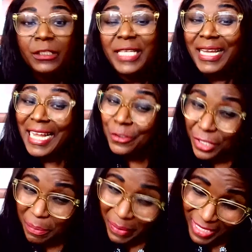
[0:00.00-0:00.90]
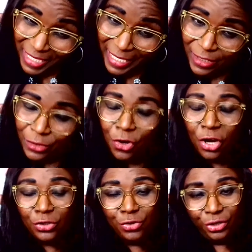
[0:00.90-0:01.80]
either to the patient
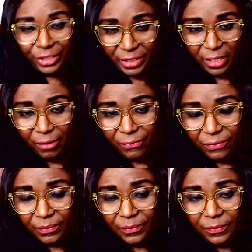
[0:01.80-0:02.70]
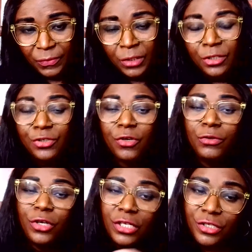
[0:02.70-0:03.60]
or to yourself. So
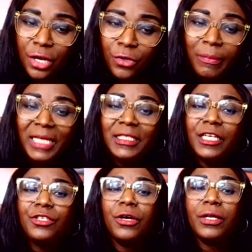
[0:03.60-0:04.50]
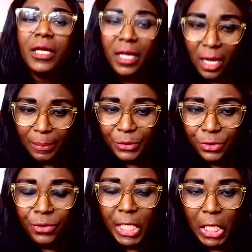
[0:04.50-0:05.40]
those documentation helps
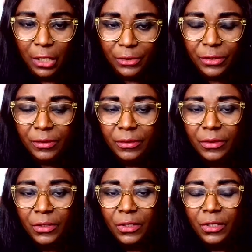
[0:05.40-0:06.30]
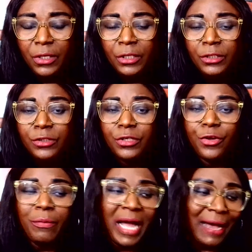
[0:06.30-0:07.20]
you a lot. So
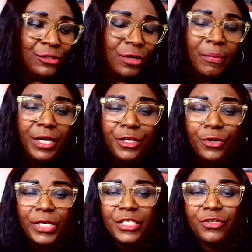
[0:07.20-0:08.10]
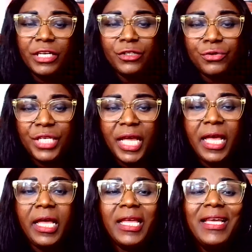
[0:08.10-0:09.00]
you might have somebody who restrained
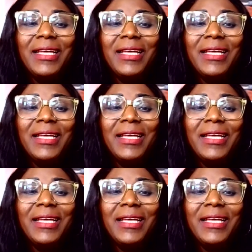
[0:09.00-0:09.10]
today,